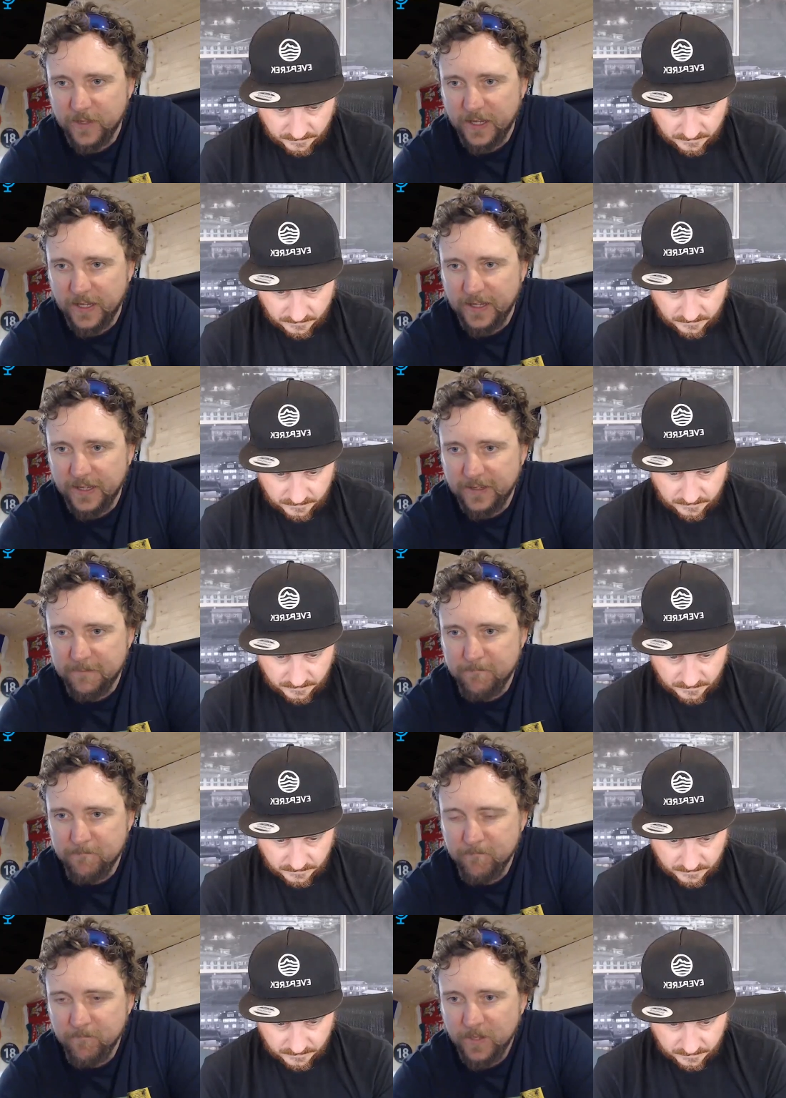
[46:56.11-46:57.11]

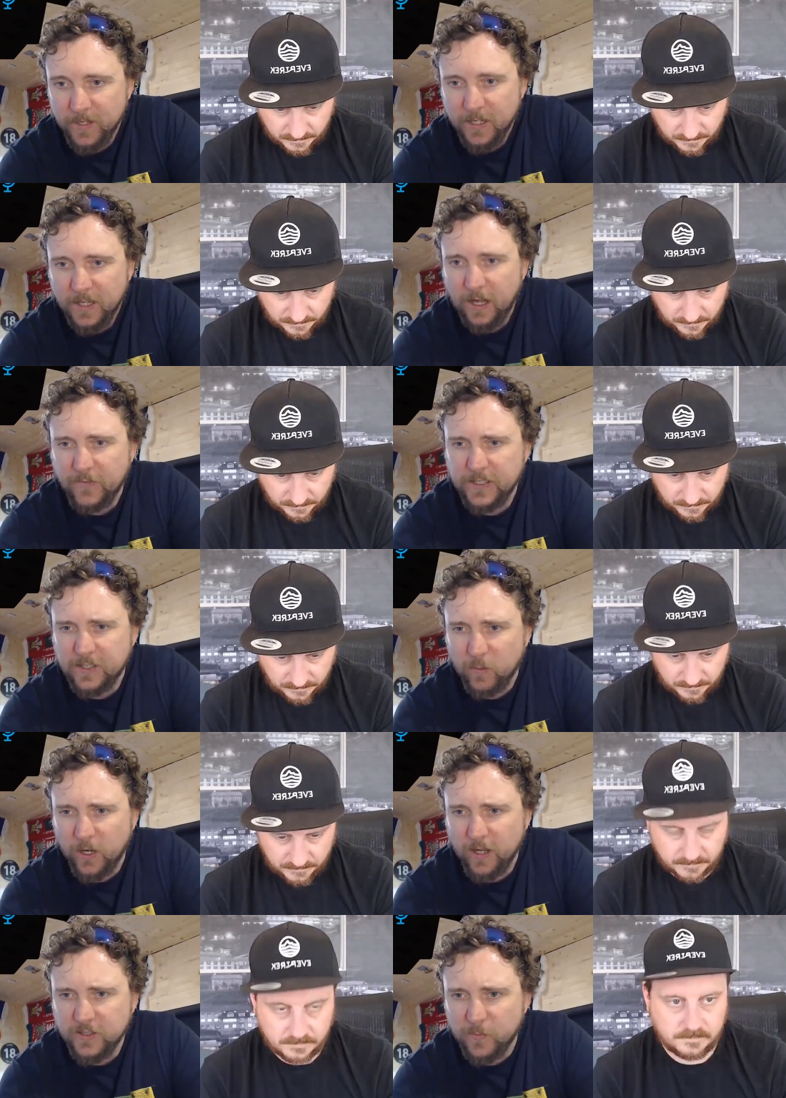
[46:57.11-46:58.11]
Speaker 1: Um, I think
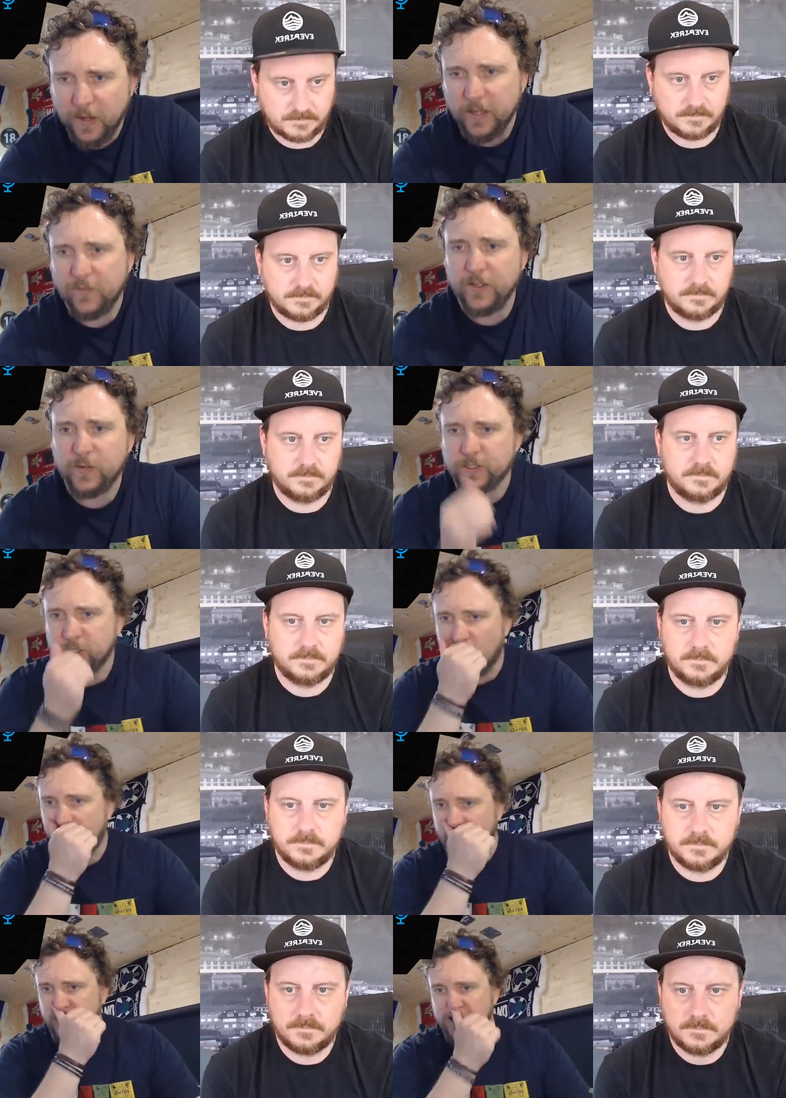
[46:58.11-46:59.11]
someone asked about. I think it was
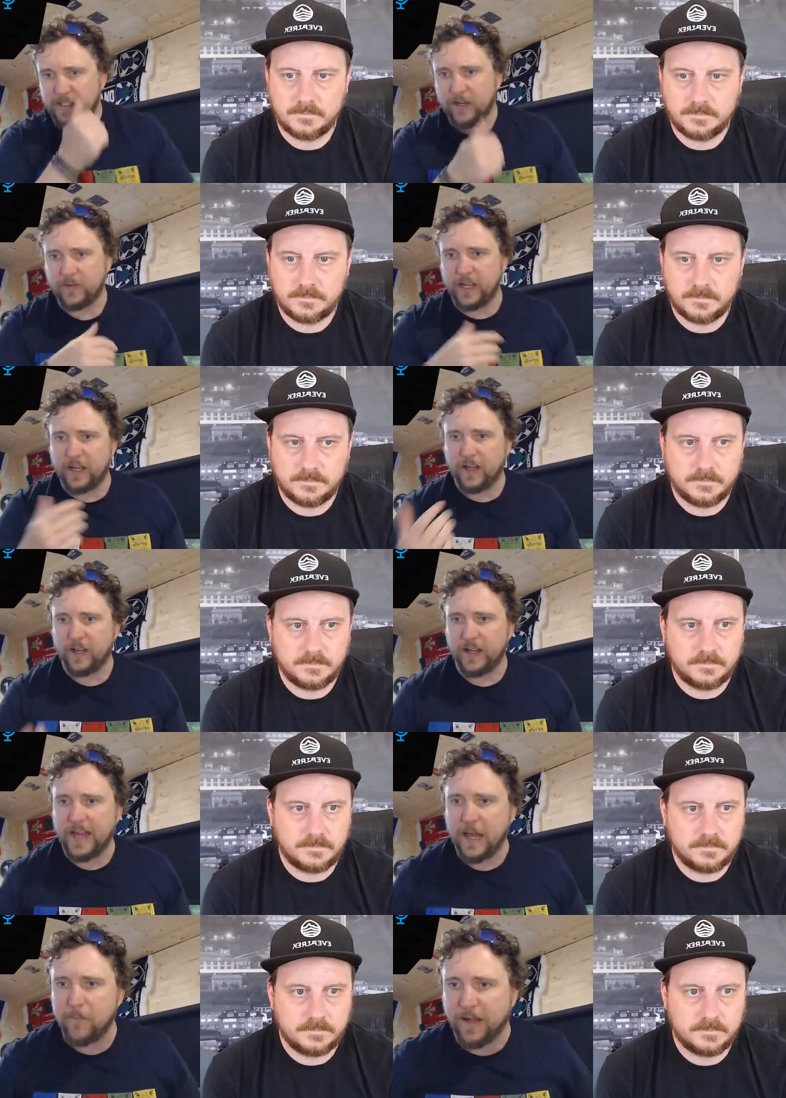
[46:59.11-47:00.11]
Tom actually. Having an, uh,
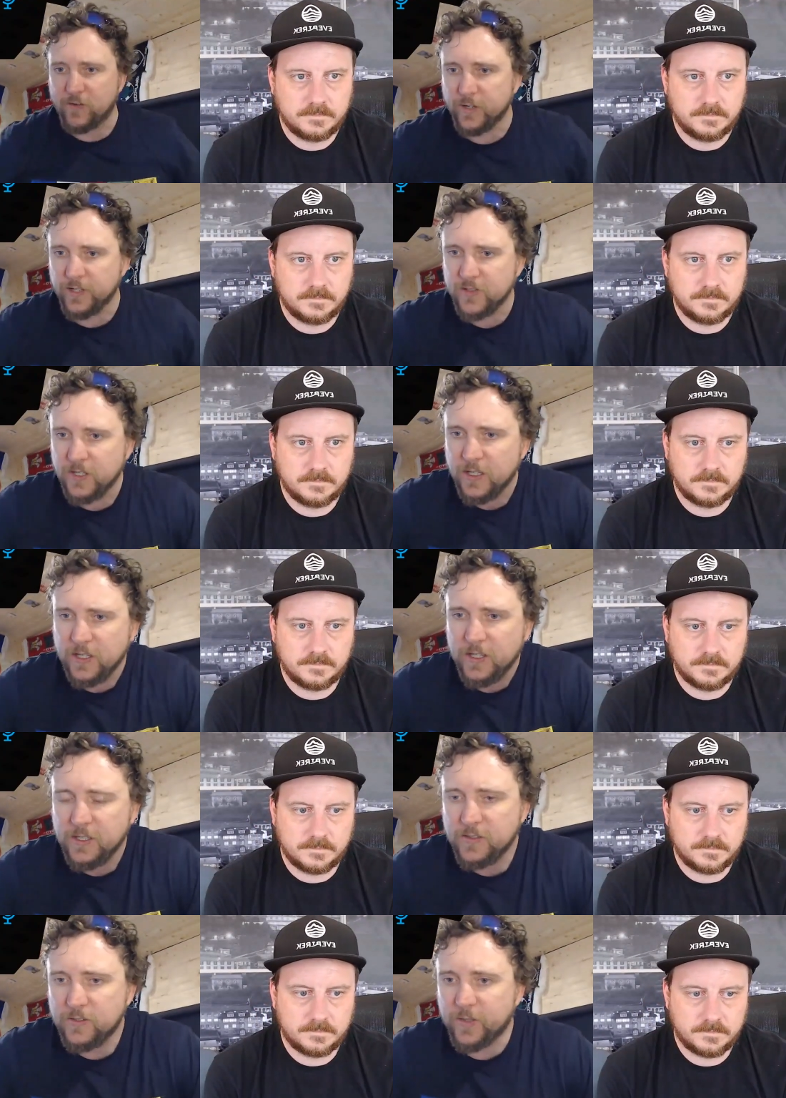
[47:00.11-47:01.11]
an air mattress,
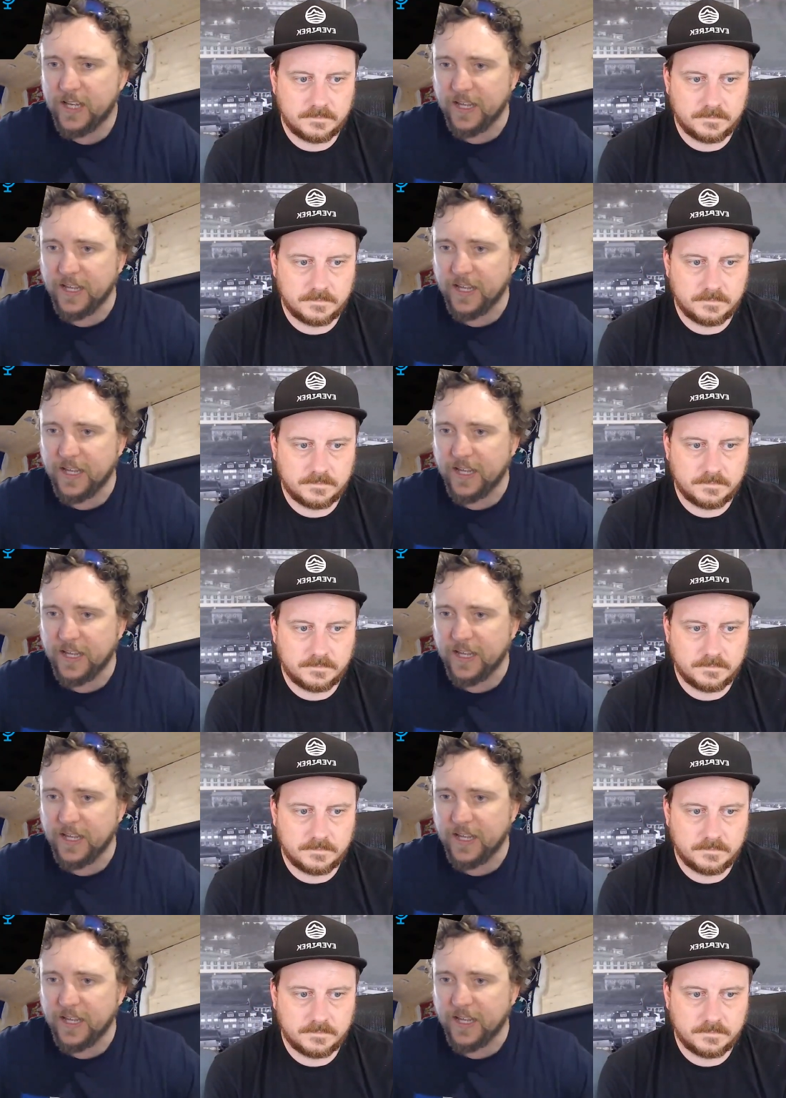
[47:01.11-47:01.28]
do